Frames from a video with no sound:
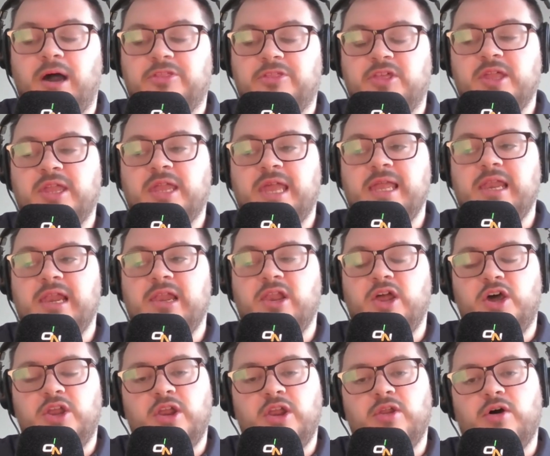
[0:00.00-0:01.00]
But I think he'll
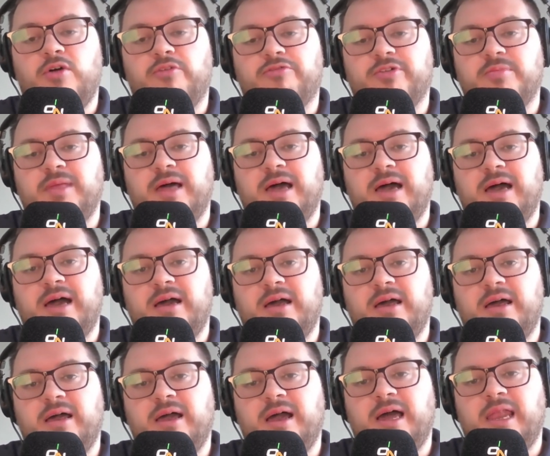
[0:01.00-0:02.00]
have learnt a lot from that
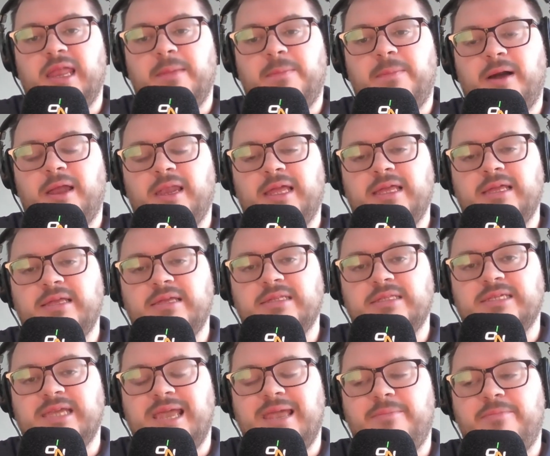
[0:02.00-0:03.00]
Ali
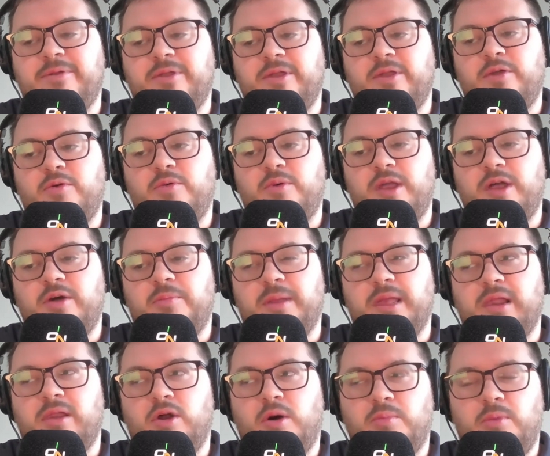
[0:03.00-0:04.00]
Pali debut. He'll
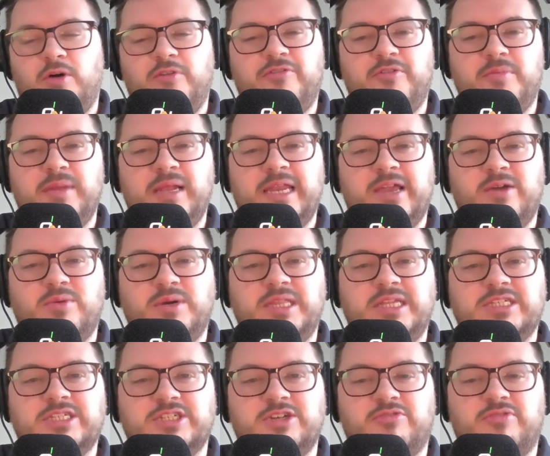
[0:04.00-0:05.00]
be a lot more familiar
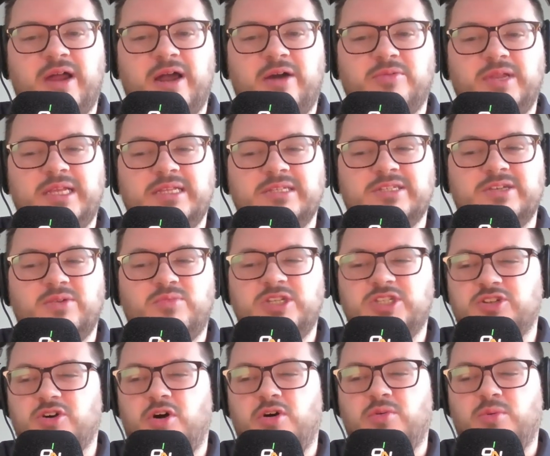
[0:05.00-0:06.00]
with his surroundings.
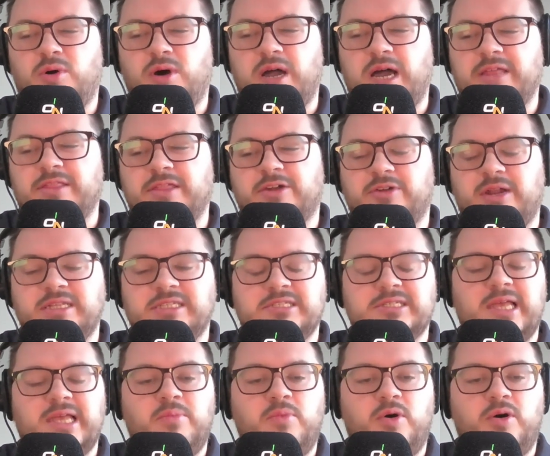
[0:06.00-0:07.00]
And we saw at the
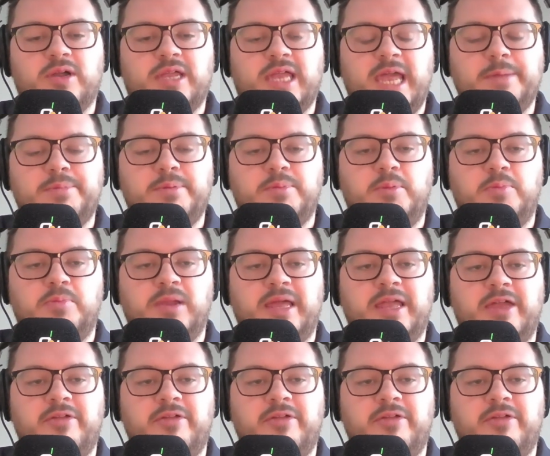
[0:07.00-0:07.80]
Grand Slam what a capable